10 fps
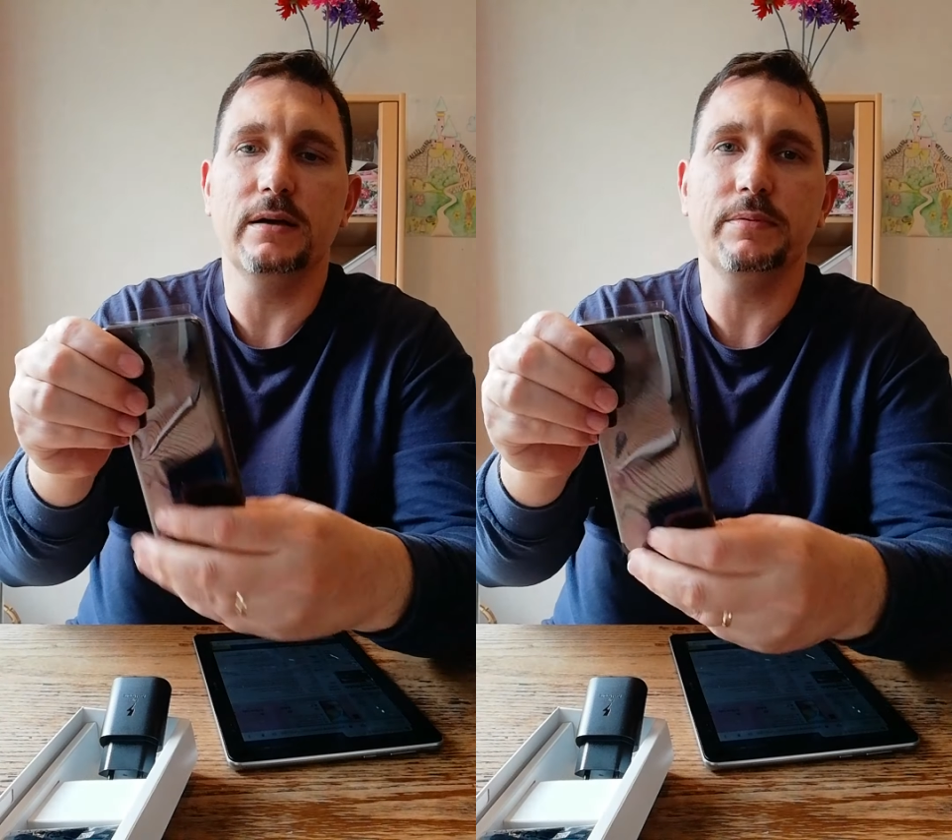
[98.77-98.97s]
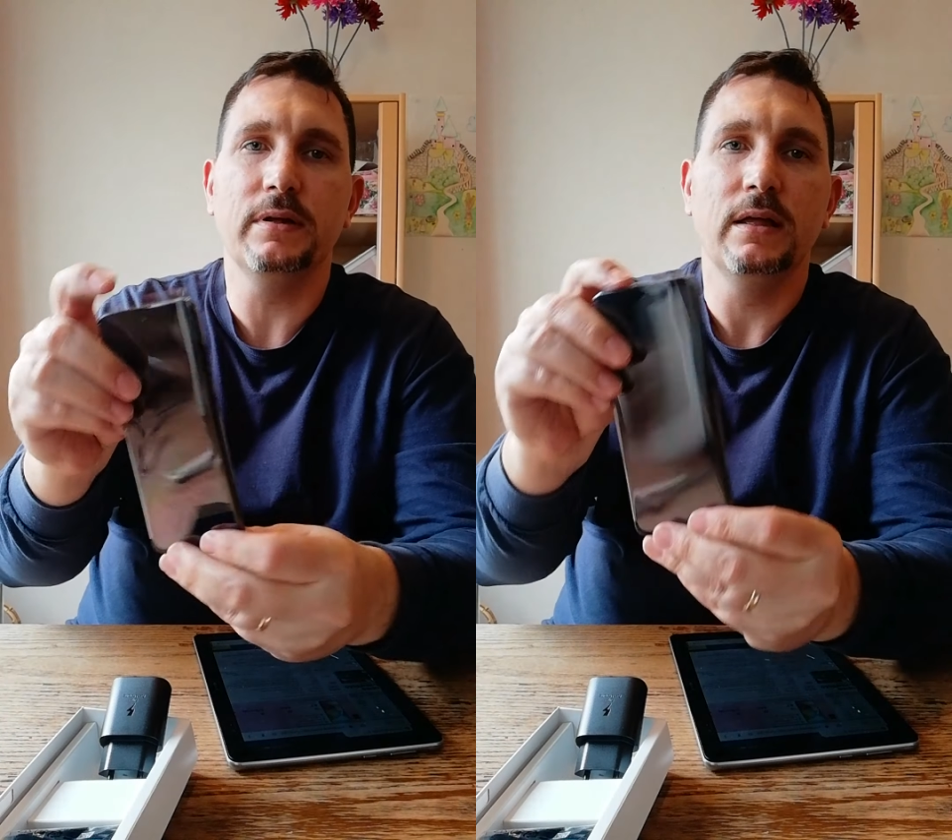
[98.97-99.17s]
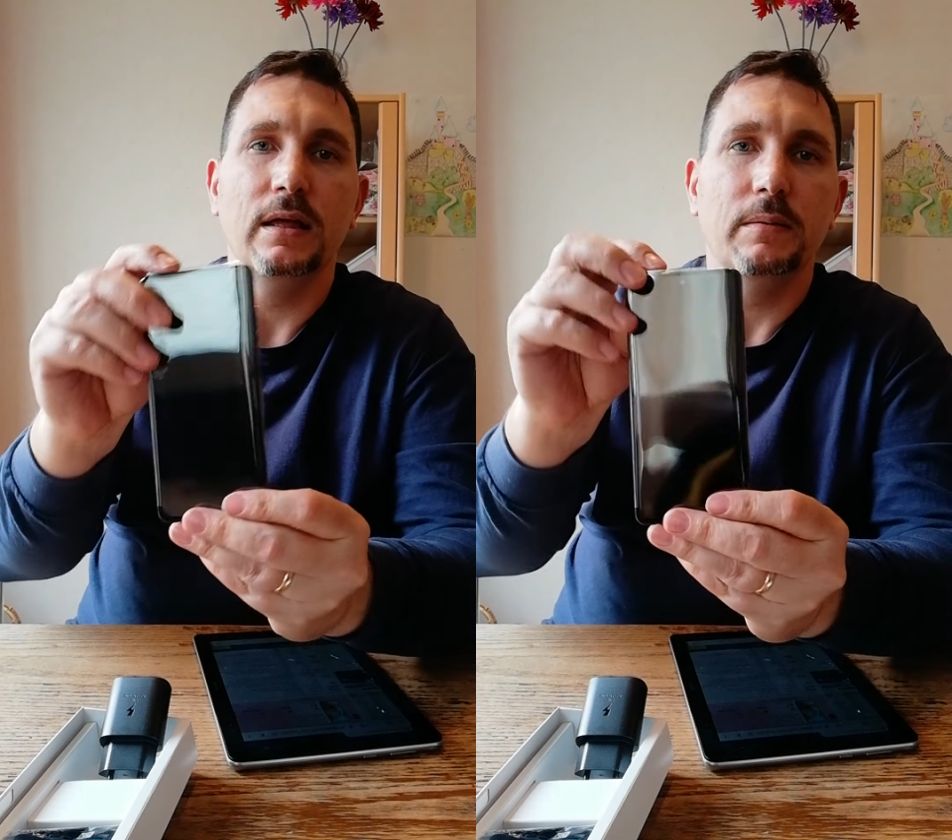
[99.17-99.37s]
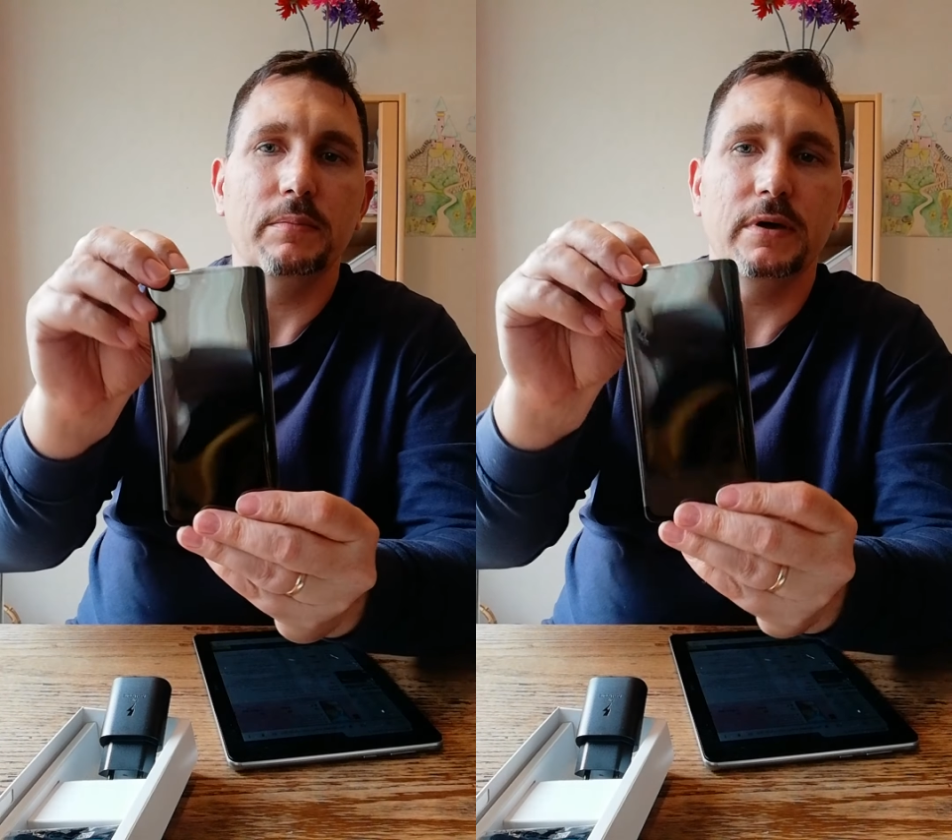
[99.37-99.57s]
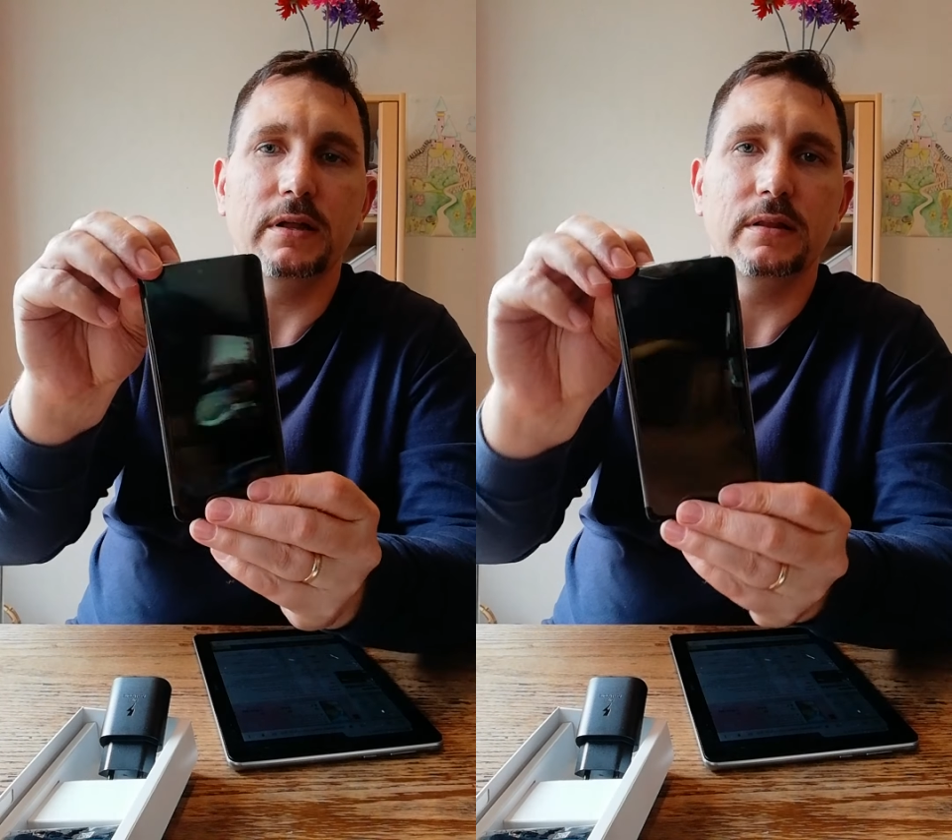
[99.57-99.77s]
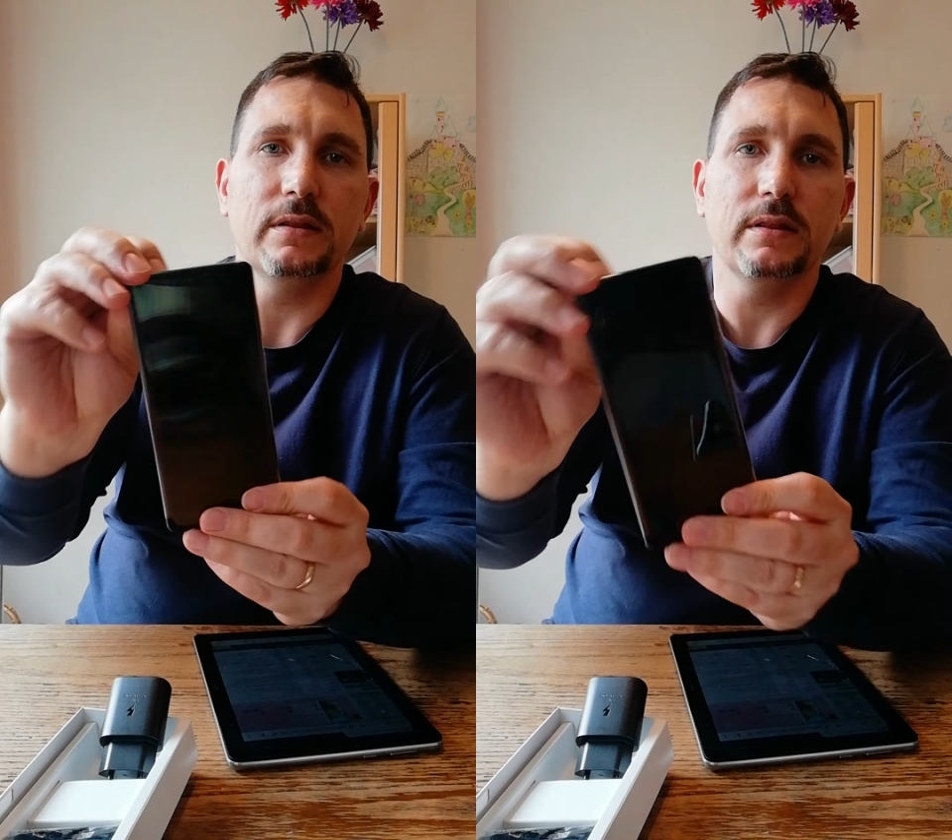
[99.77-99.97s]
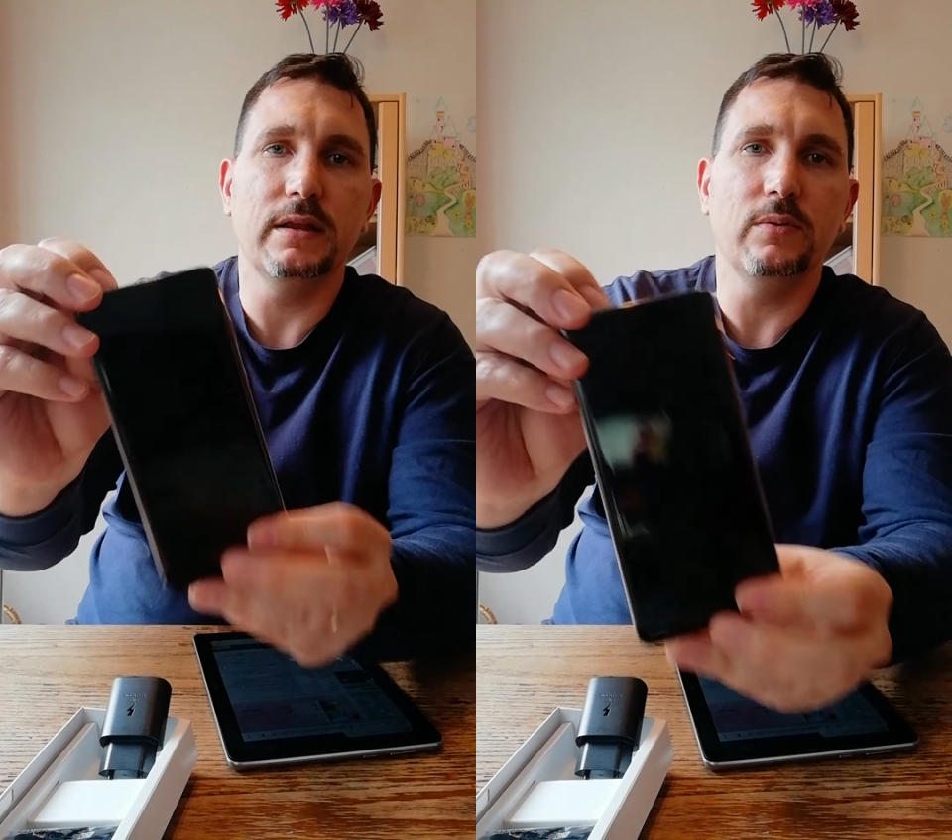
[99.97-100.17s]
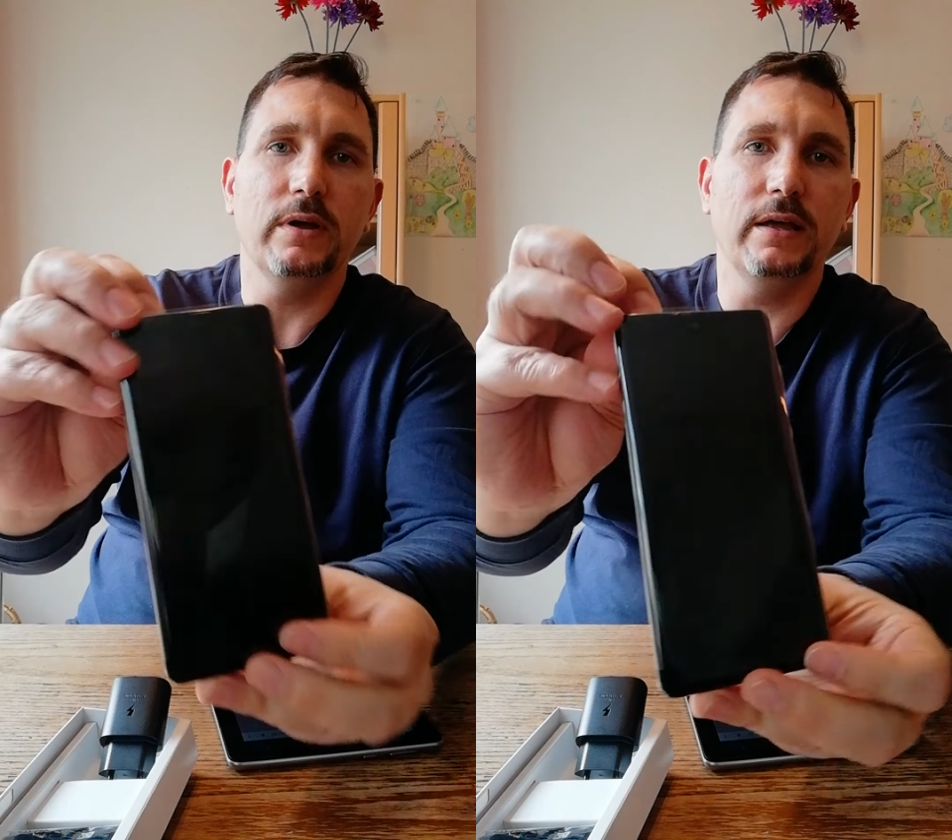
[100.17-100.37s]
up, but
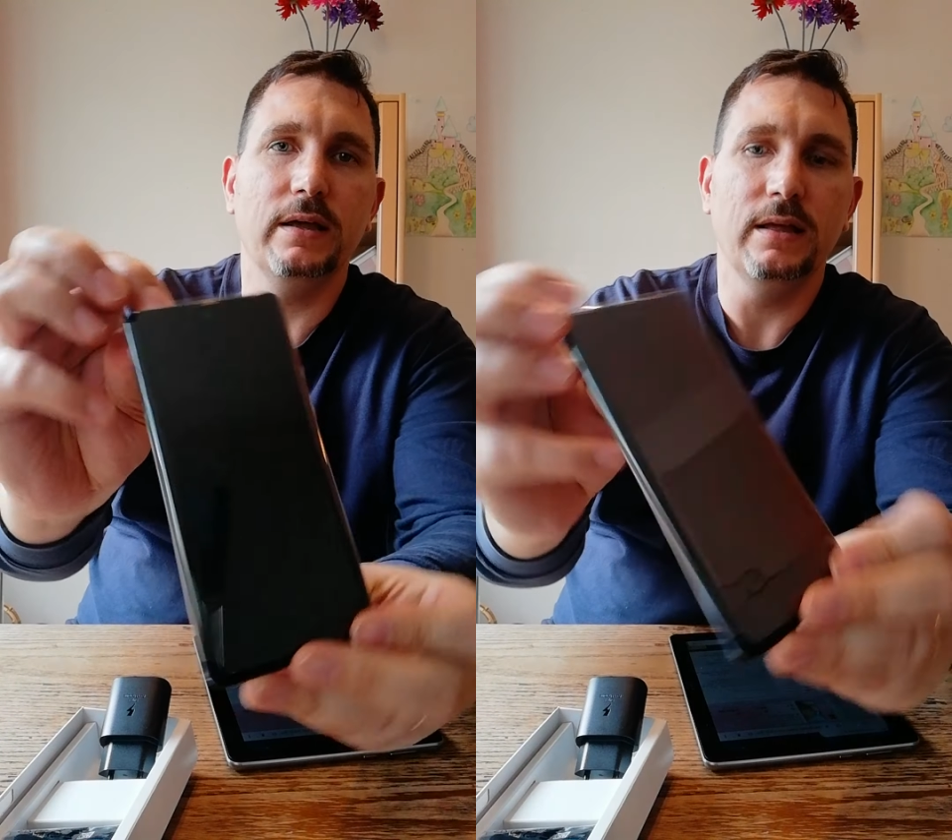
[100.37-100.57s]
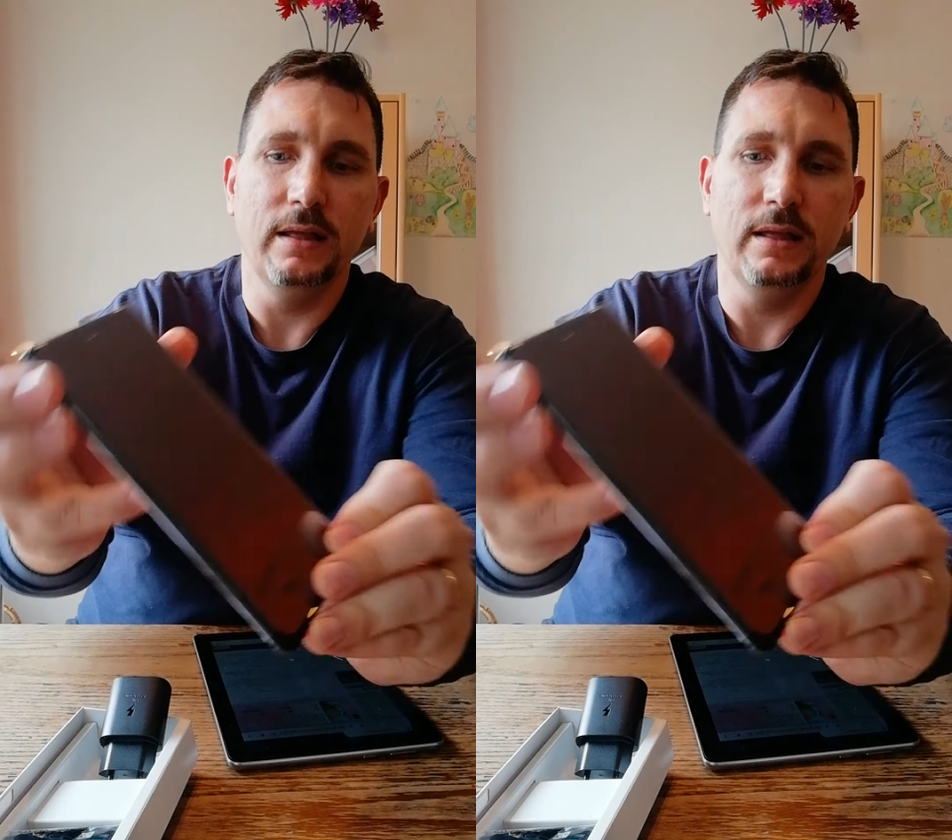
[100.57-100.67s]
anyway,